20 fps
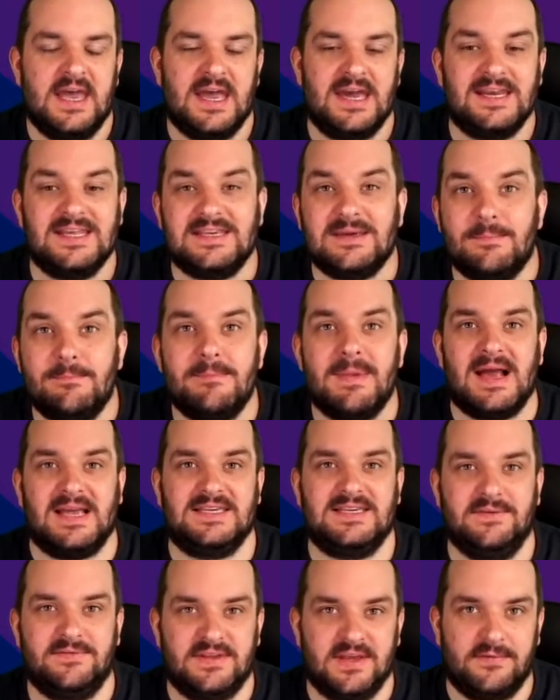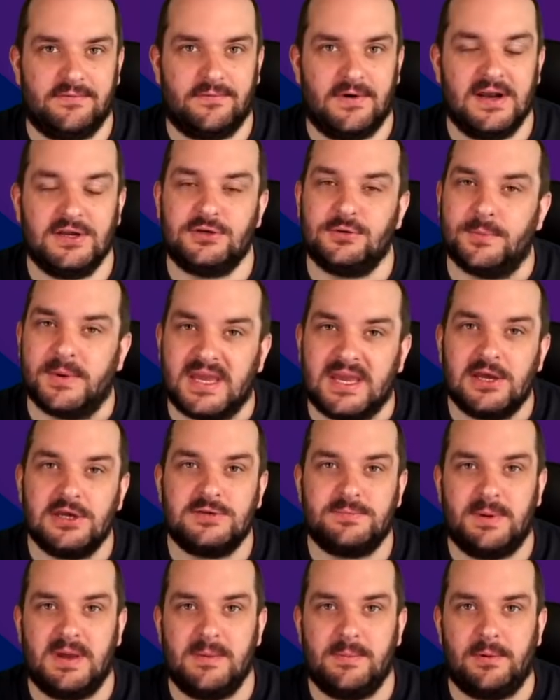And he's a massive differential
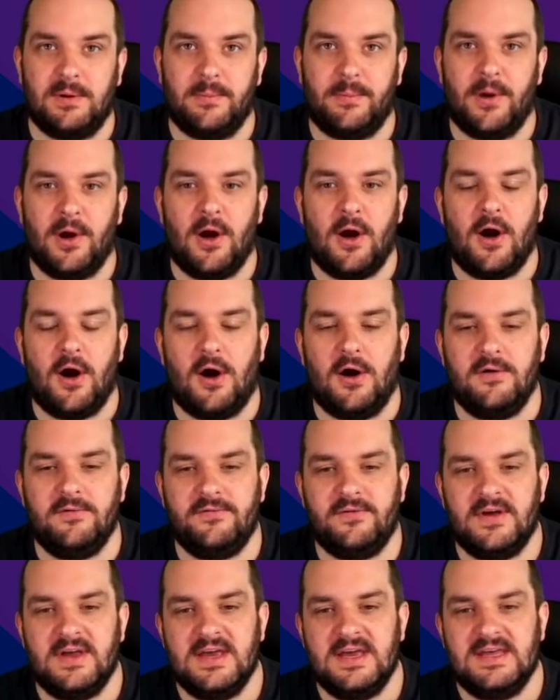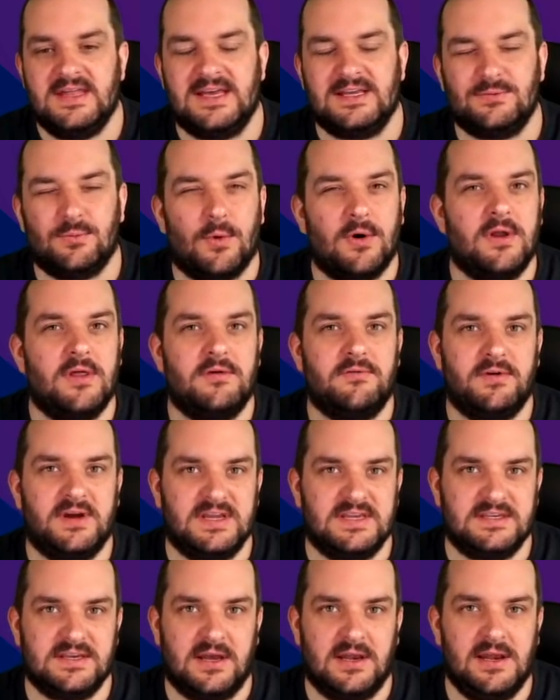because people are put off. That's one of the
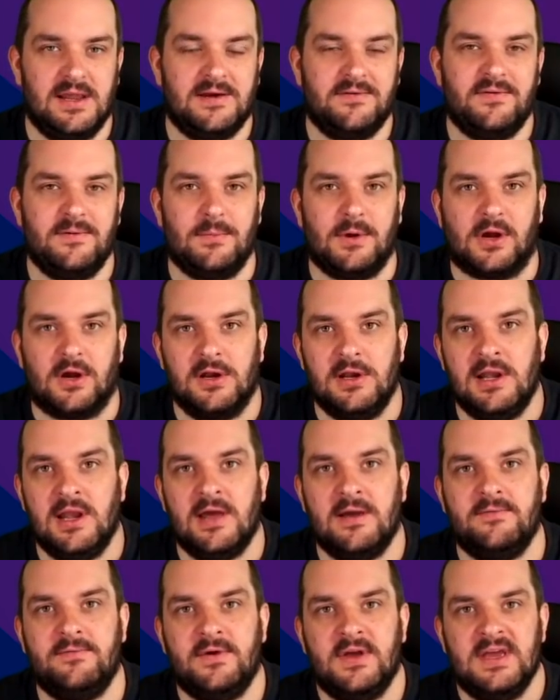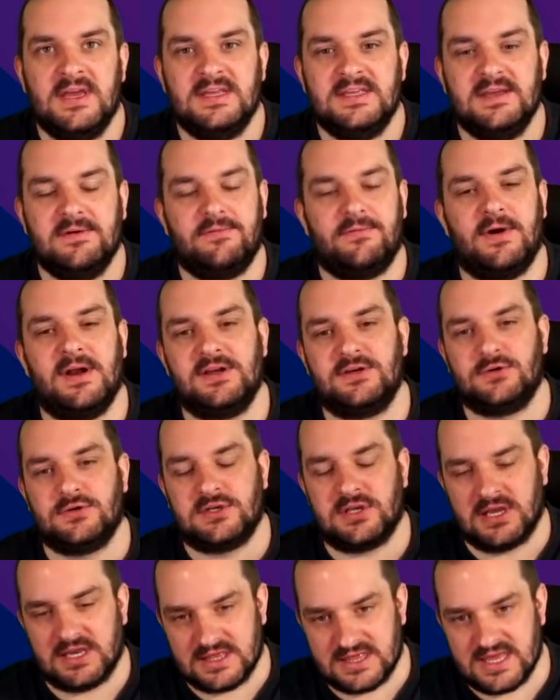reasons I love him. Like, I love
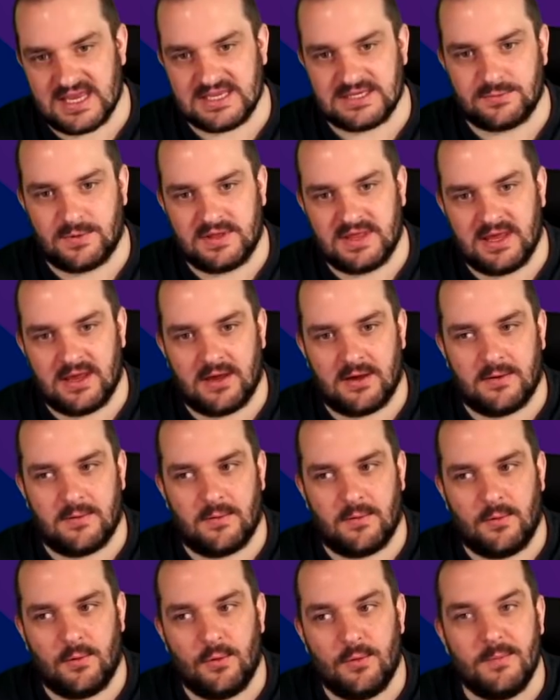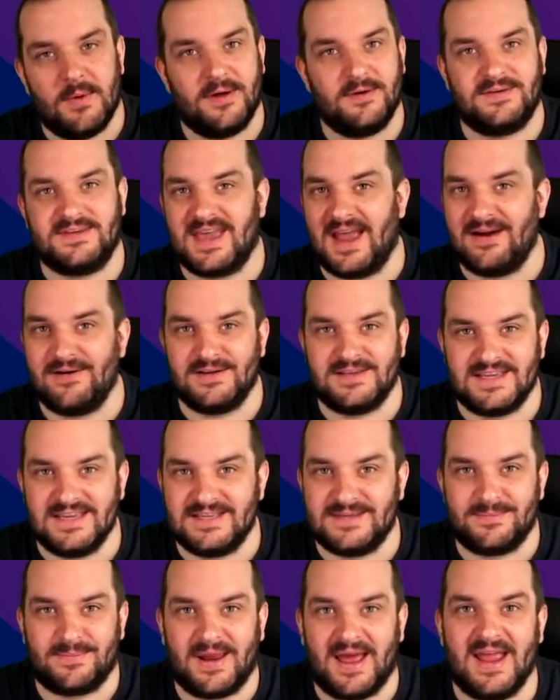differentials like this where they are almost
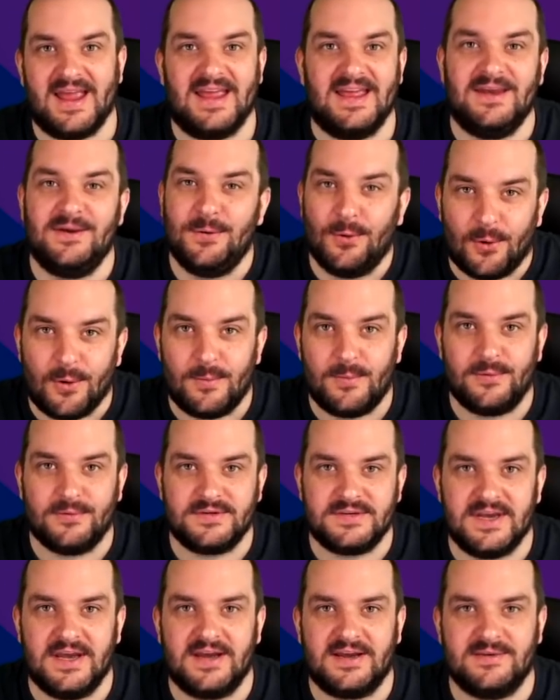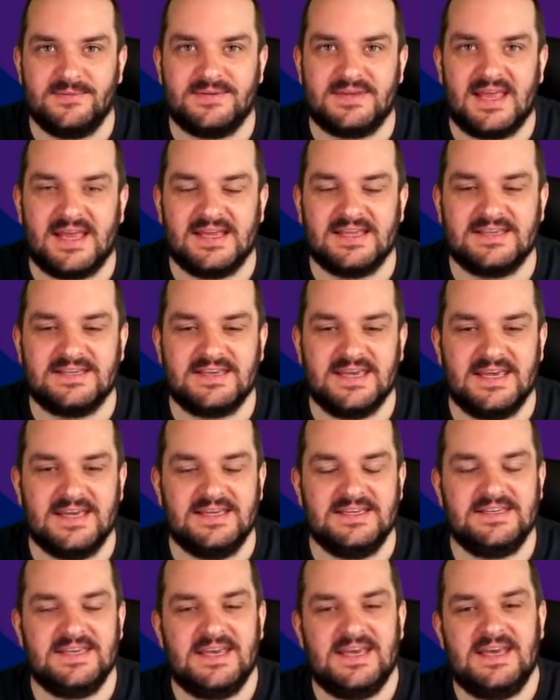guaranteed to play in normal
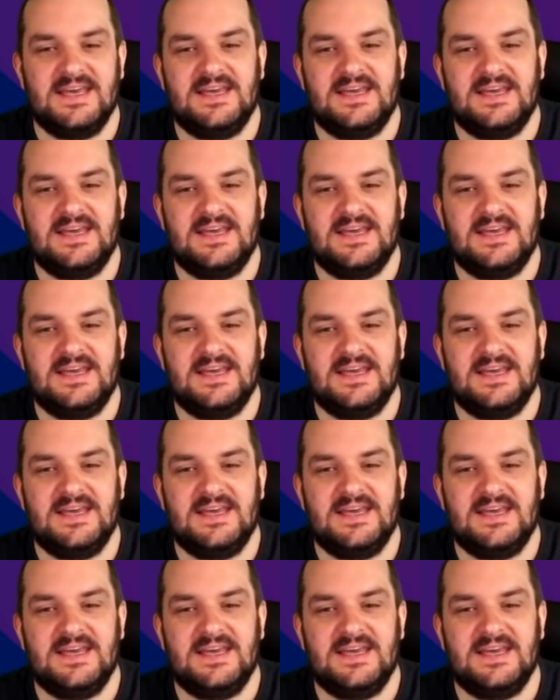circumstances.